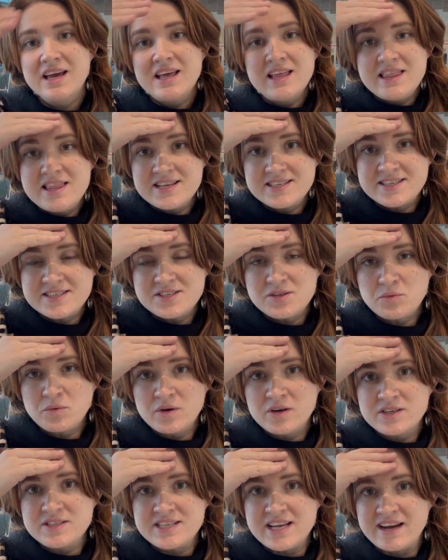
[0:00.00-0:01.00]
This is the
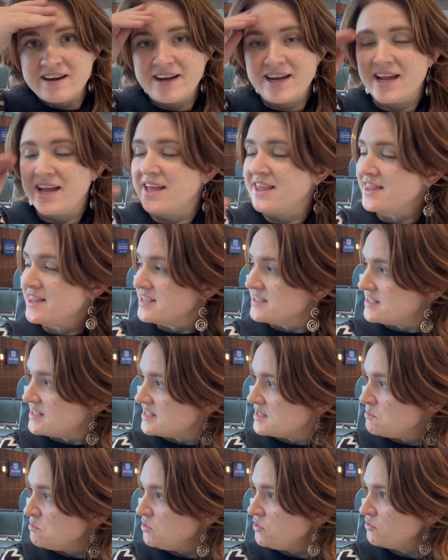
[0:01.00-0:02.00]
words area, this
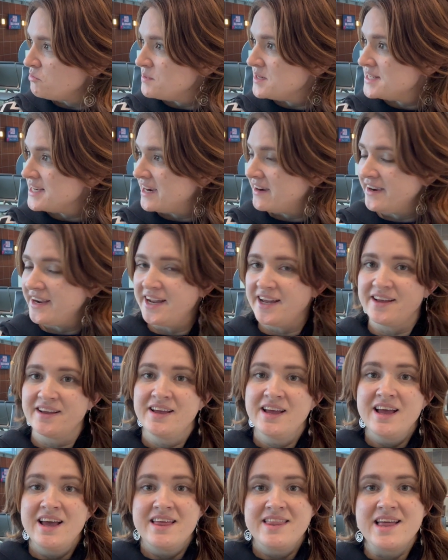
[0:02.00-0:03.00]
is the movement area.
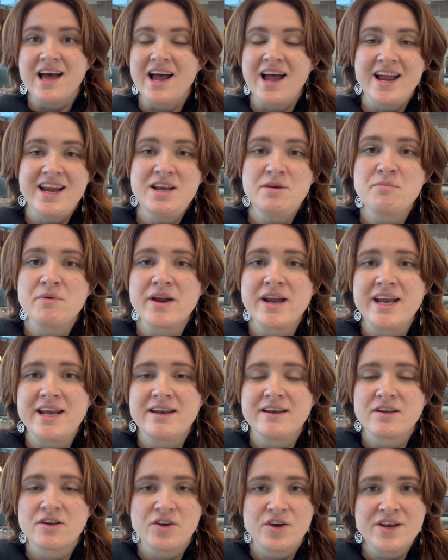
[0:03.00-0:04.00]
The
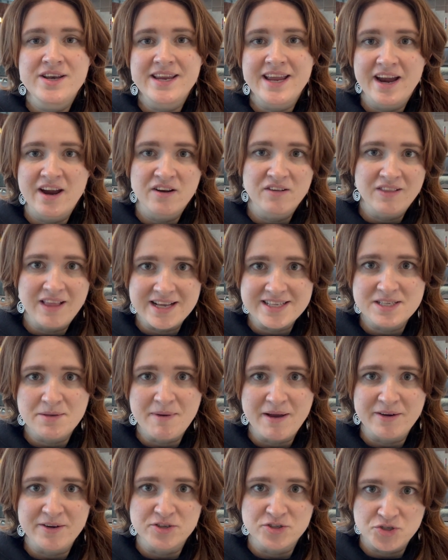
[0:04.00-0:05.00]
hindbrain couldn't care less
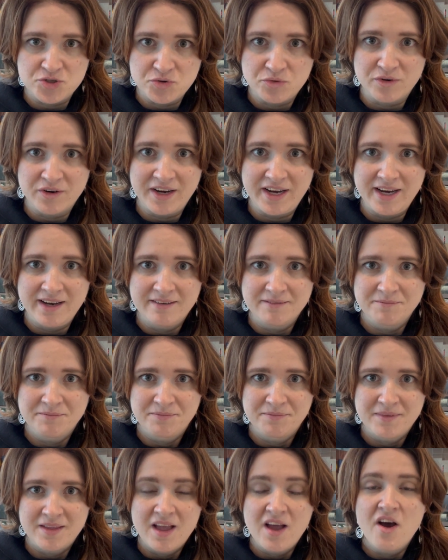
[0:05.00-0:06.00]
about your story.
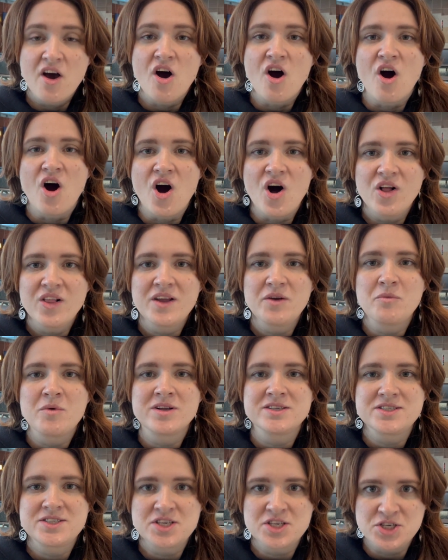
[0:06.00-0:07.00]
All it
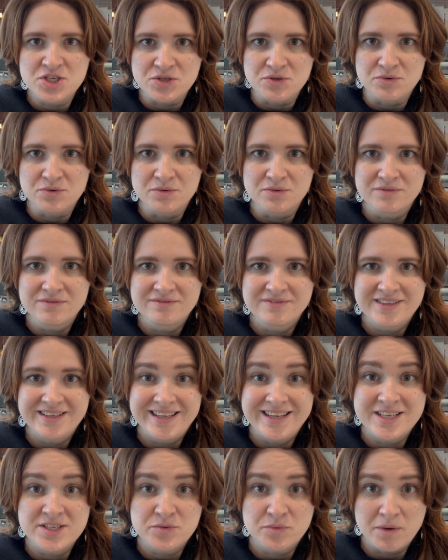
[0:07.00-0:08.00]
wants to do
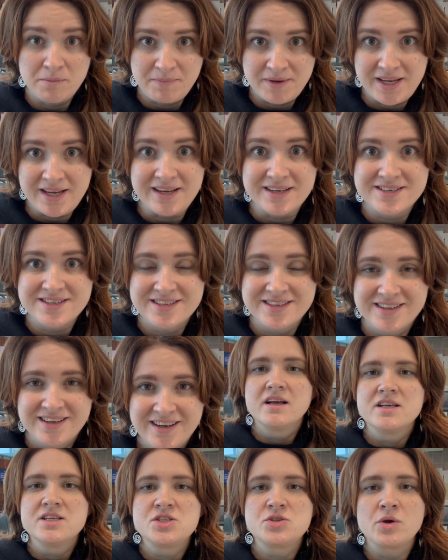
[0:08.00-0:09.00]
is repeat.
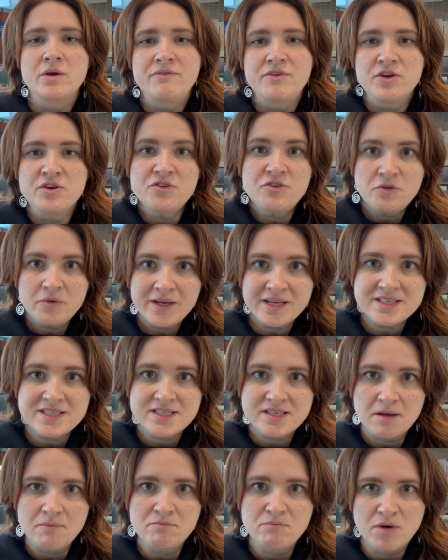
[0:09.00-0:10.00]
So if you're doing
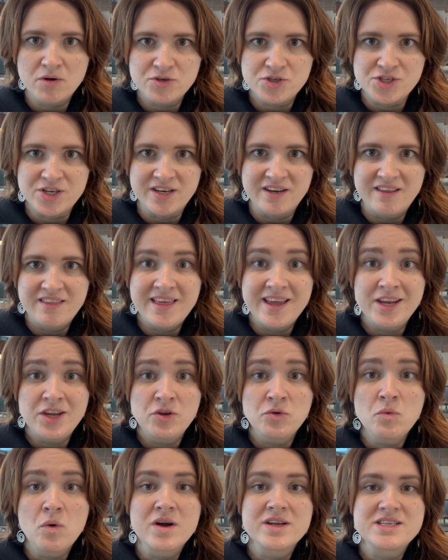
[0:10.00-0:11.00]
some motion that
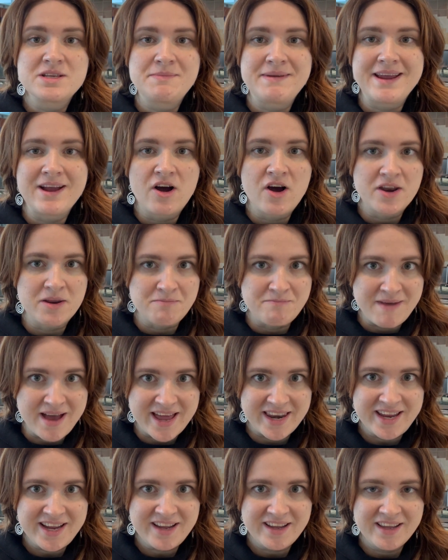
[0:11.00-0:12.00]
you want to be
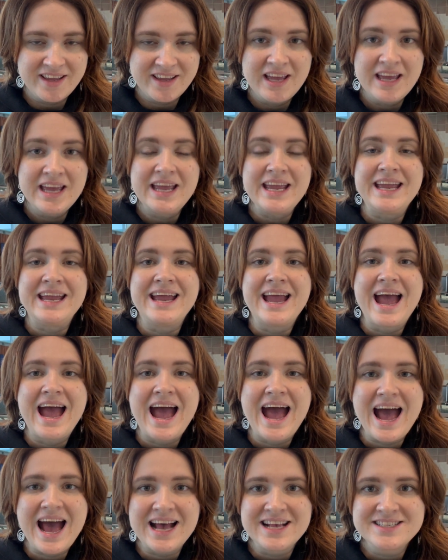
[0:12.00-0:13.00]
automatic, it
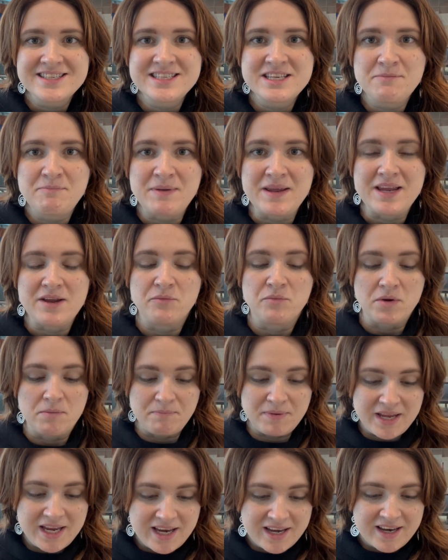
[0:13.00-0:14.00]
has to be
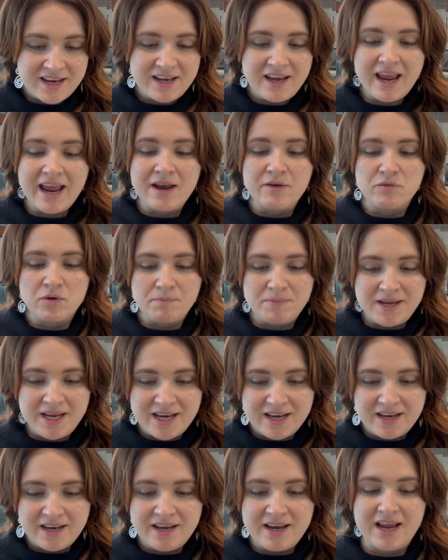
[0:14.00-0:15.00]
repeated and
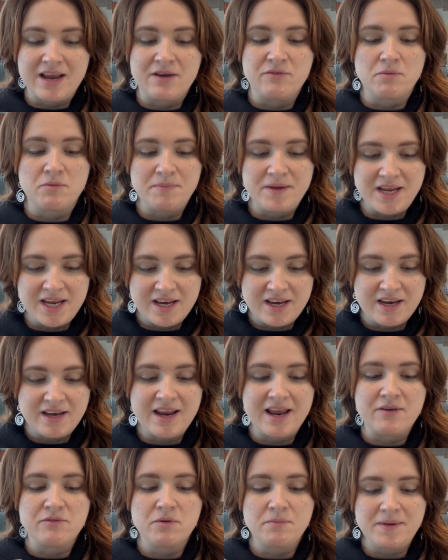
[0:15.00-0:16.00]
repeated and repeated
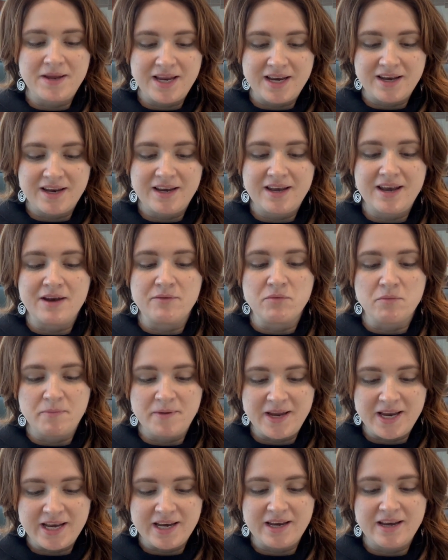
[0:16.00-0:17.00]
and repeated and
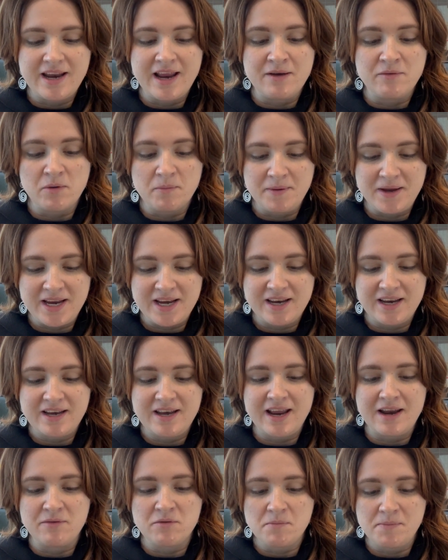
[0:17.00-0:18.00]
repeated and repeated
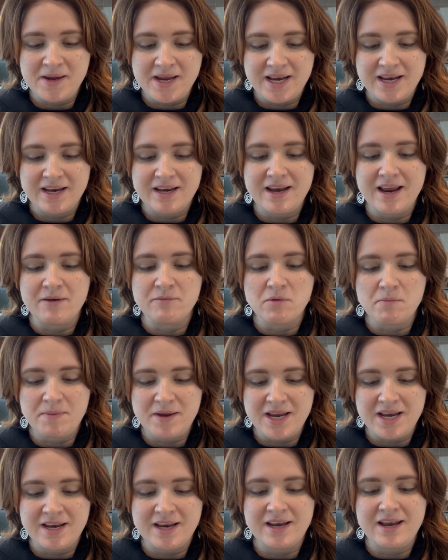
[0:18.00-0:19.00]
and repeated and
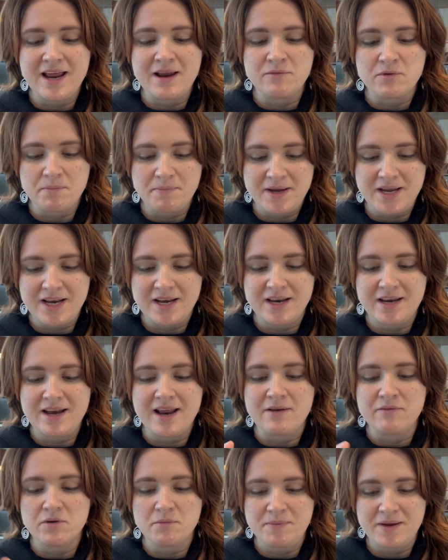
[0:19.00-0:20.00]
repeated and repeated
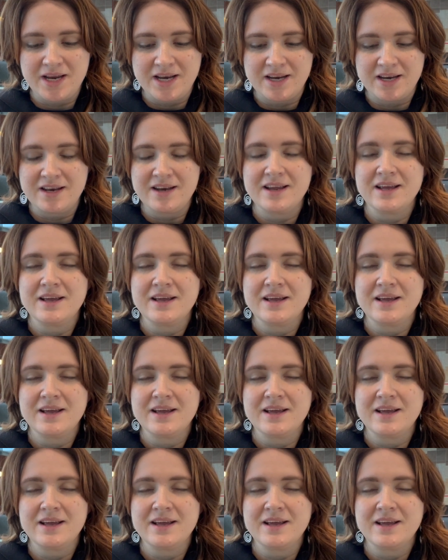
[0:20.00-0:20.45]
and repeated.